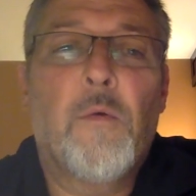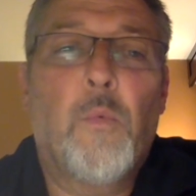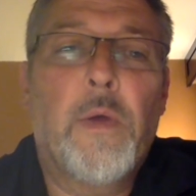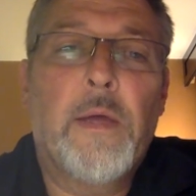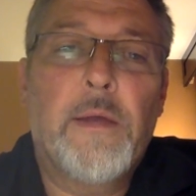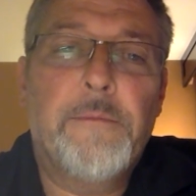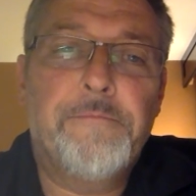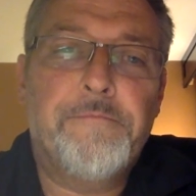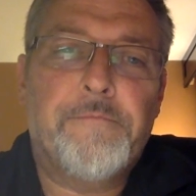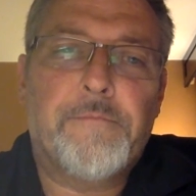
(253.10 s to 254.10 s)

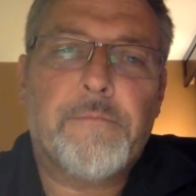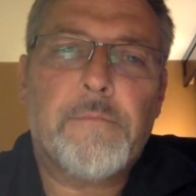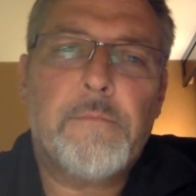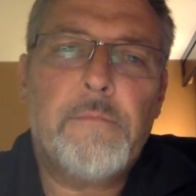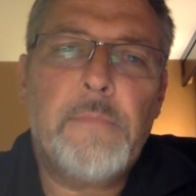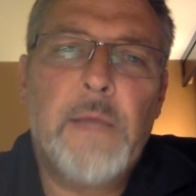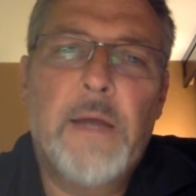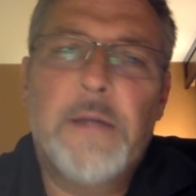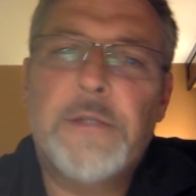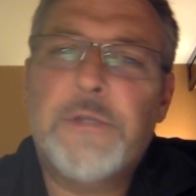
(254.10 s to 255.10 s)
when a
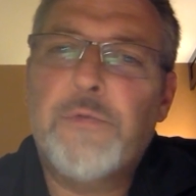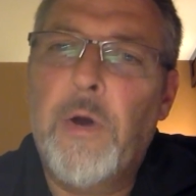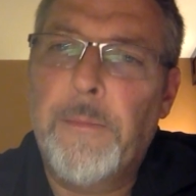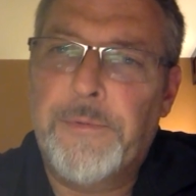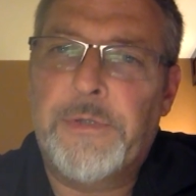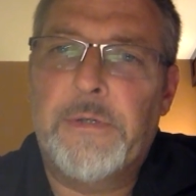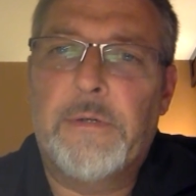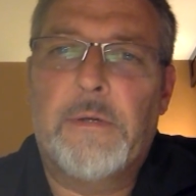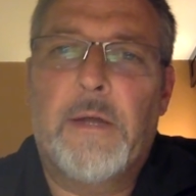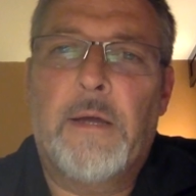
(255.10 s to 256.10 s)

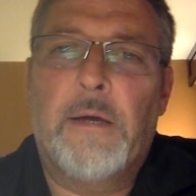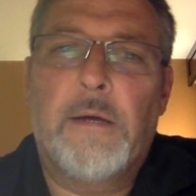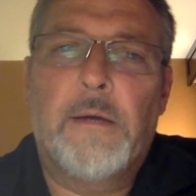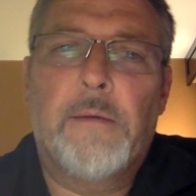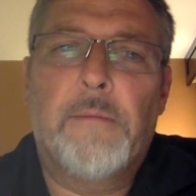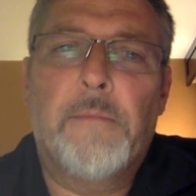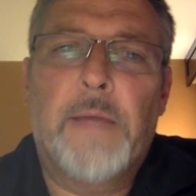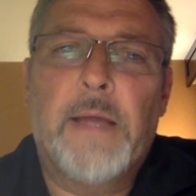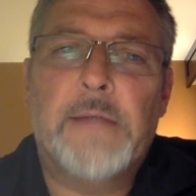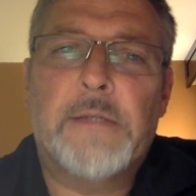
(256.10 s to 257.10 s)
disruption
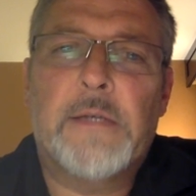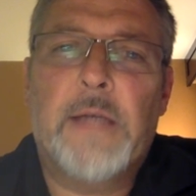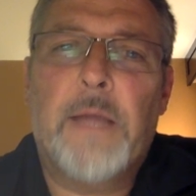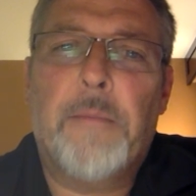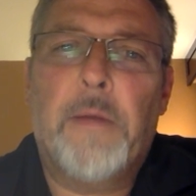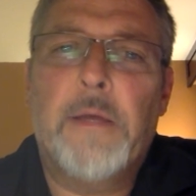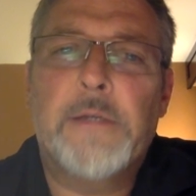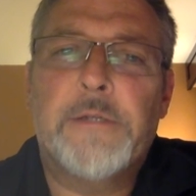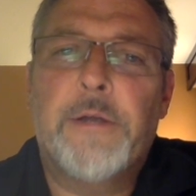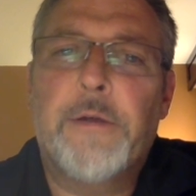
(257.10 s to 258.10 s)
begins to take
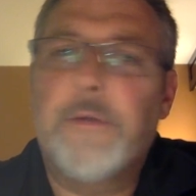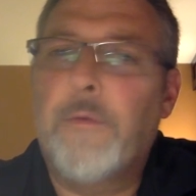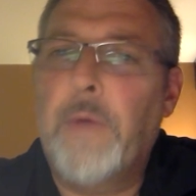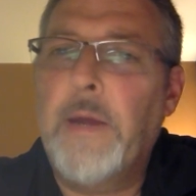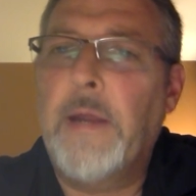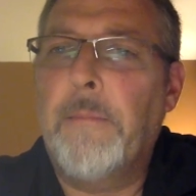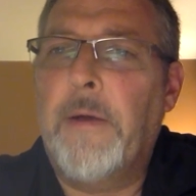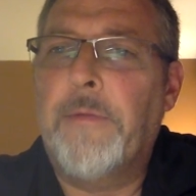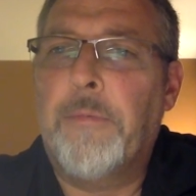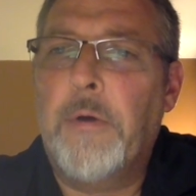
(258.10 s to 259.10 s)
place during the reading
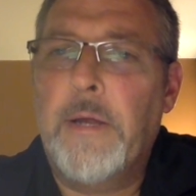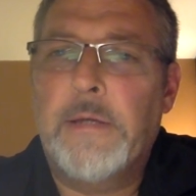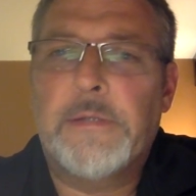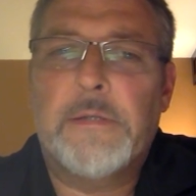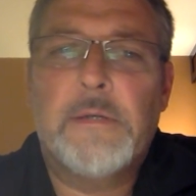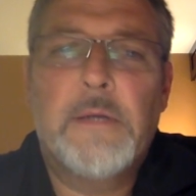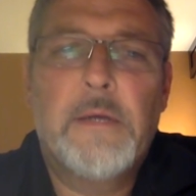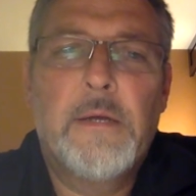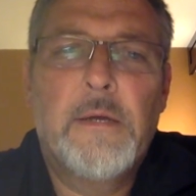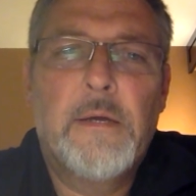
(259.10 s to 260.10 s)
by the priest.
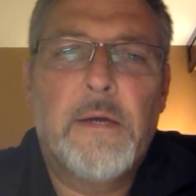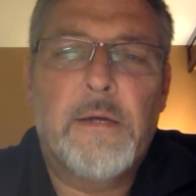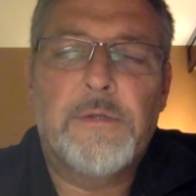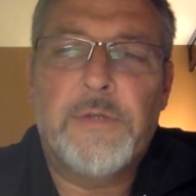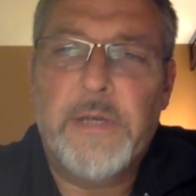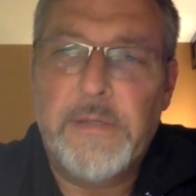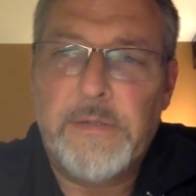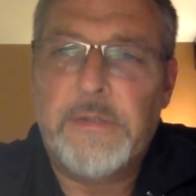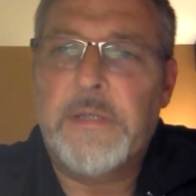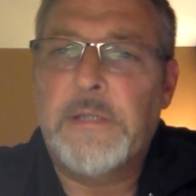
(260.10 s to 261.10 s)

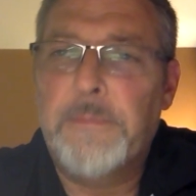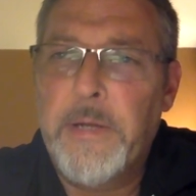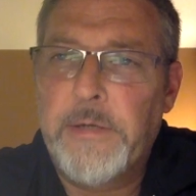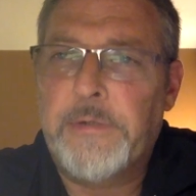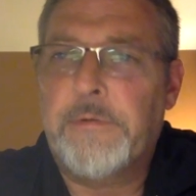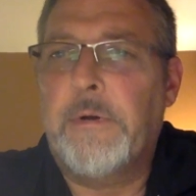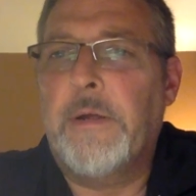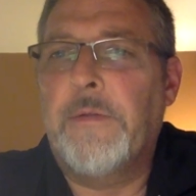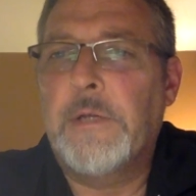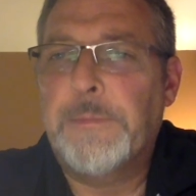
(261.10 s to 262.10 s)
Jesus is
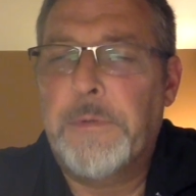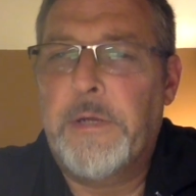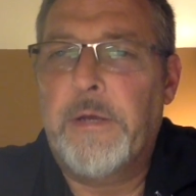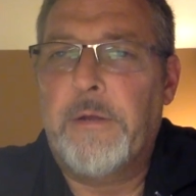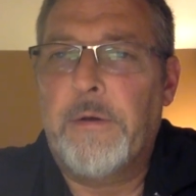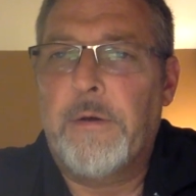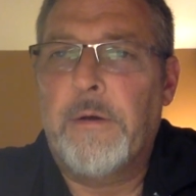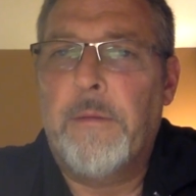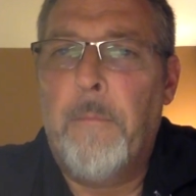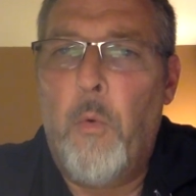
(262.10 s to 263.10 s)
ministering this
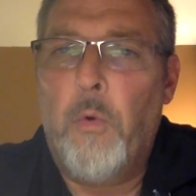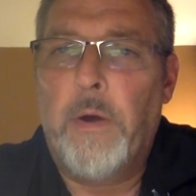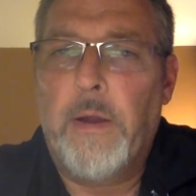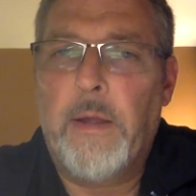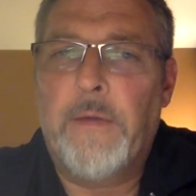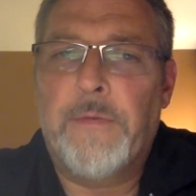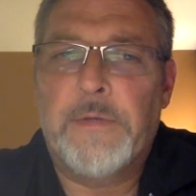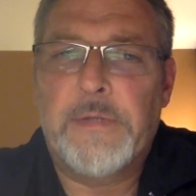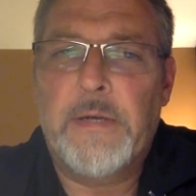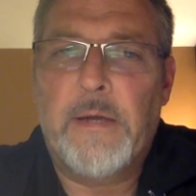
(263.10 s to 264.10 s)
particular morning at the
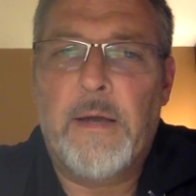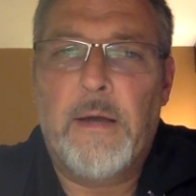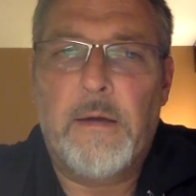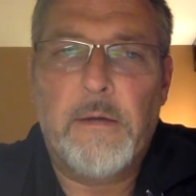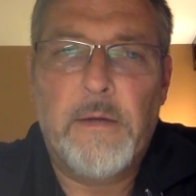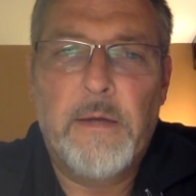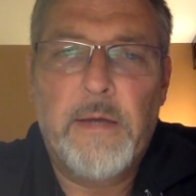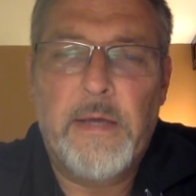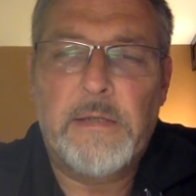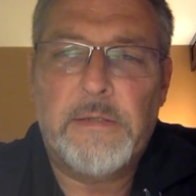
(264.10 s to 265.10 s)
synagogue.
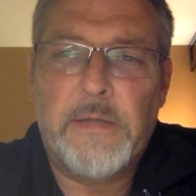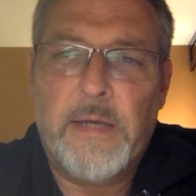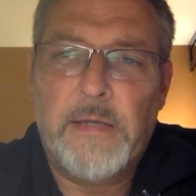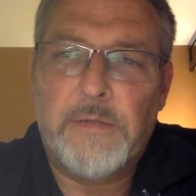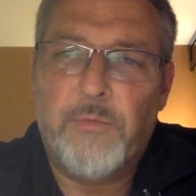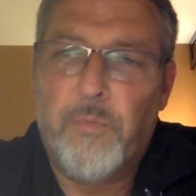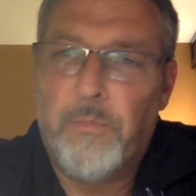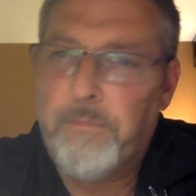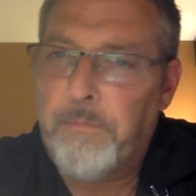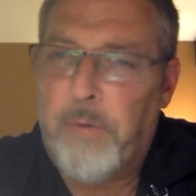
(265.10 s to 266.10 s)
He's
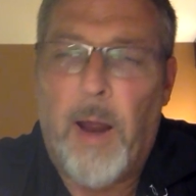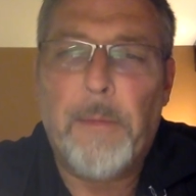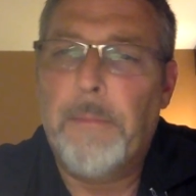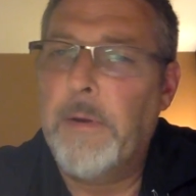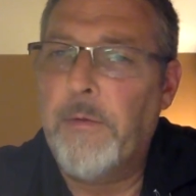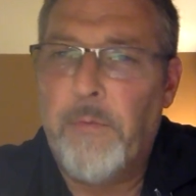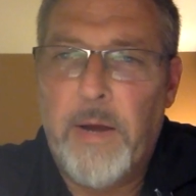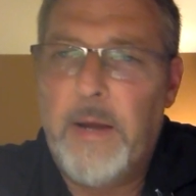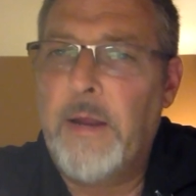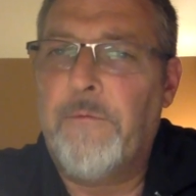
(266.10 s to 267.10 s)
probably
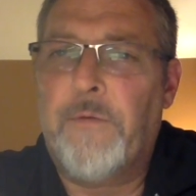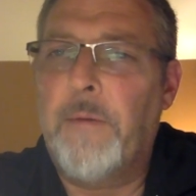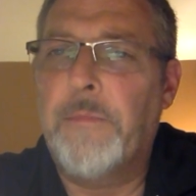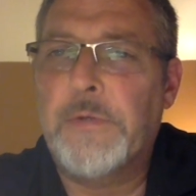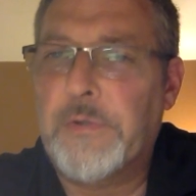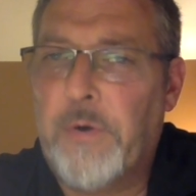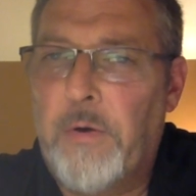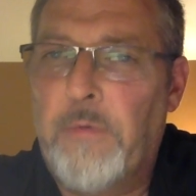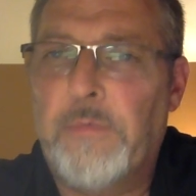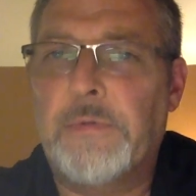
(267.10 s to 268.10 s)
reading from the
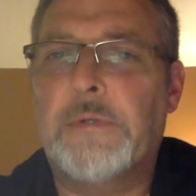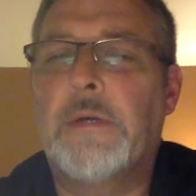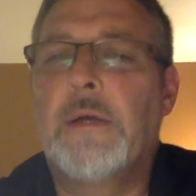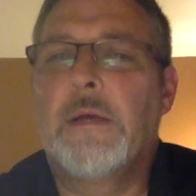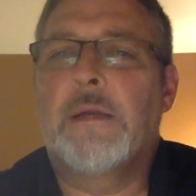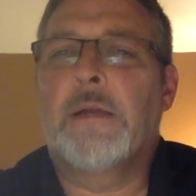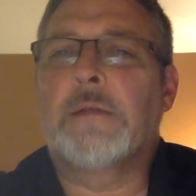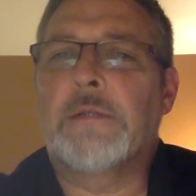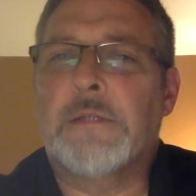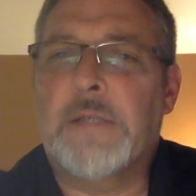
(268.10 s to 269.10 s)
scrolls.
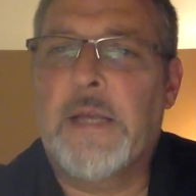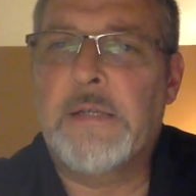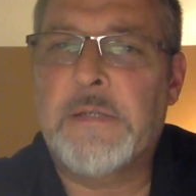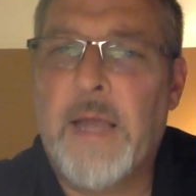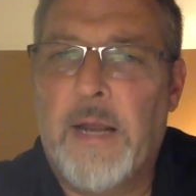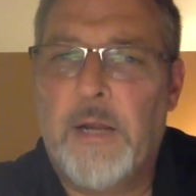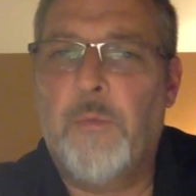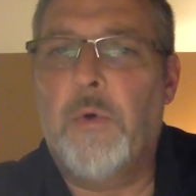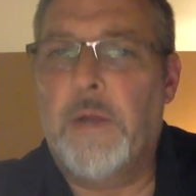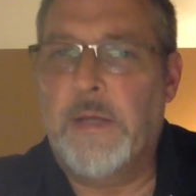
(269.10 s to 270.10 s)
Doesn't say exactly
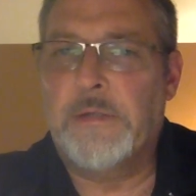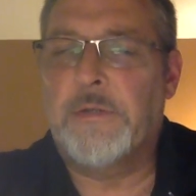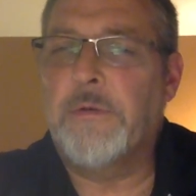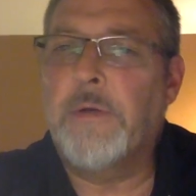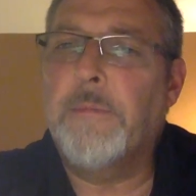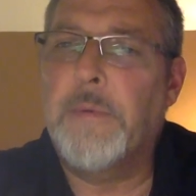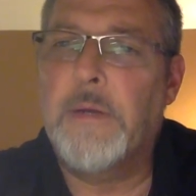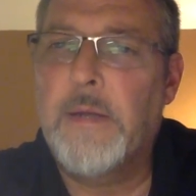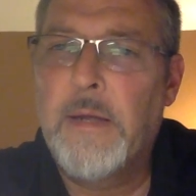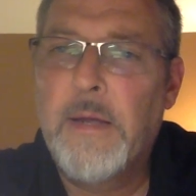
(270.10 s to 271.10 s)
what he's doing, but
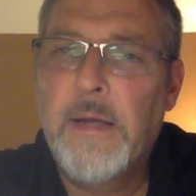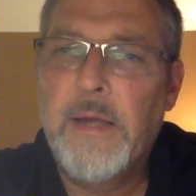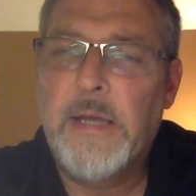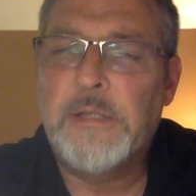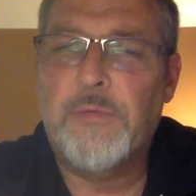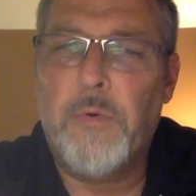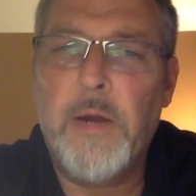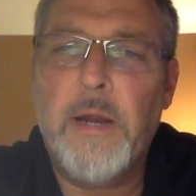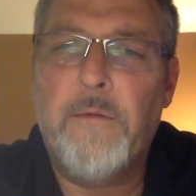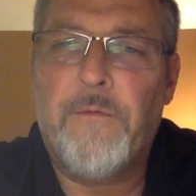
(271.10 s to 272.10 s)
he's
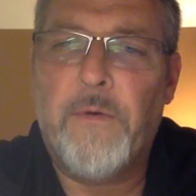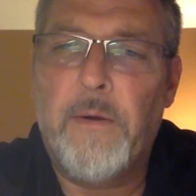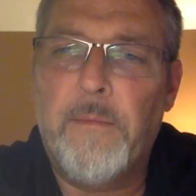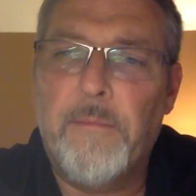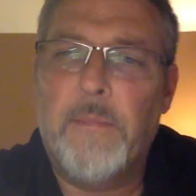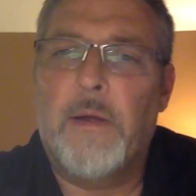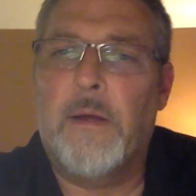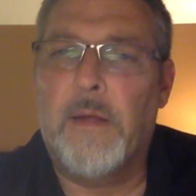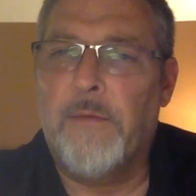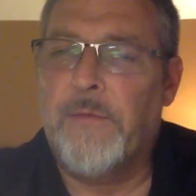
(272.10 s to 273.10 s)
reading from,
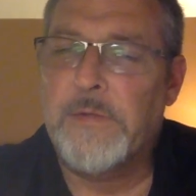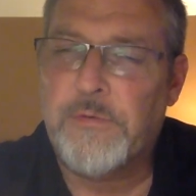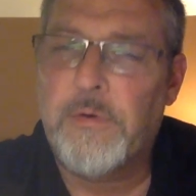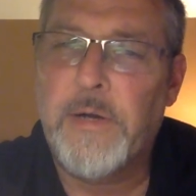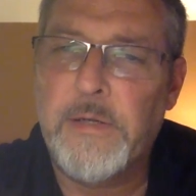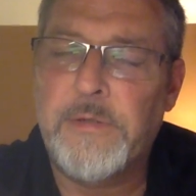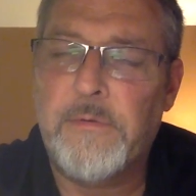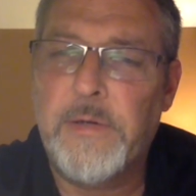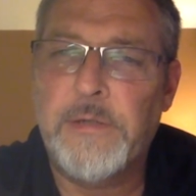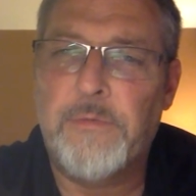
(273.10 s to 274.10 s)
if it's
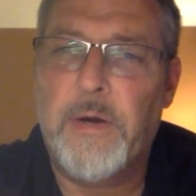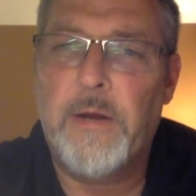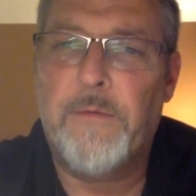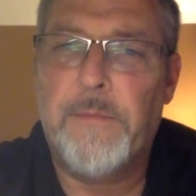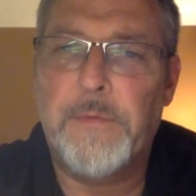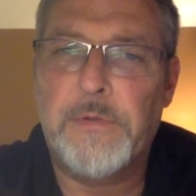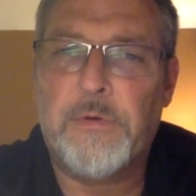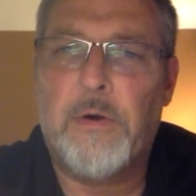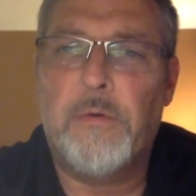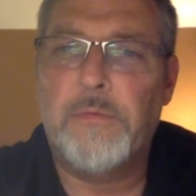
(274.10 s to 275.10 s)
traditional, he's reading from the
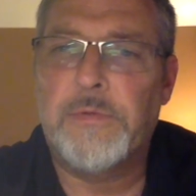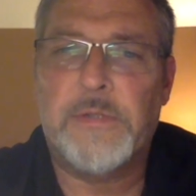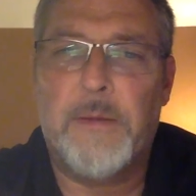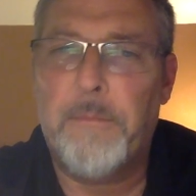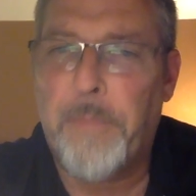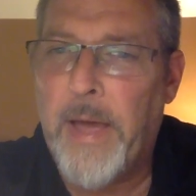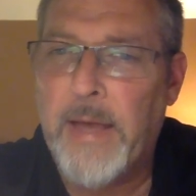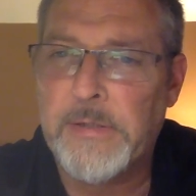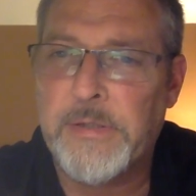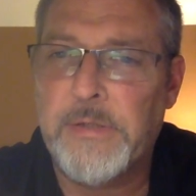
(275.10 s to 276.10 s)
scrolls, some
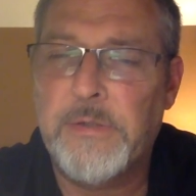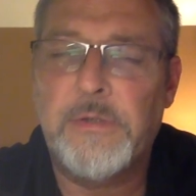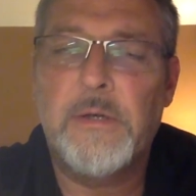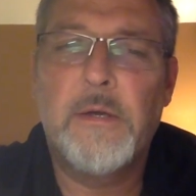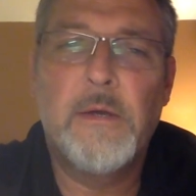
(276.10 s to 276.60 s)
passage,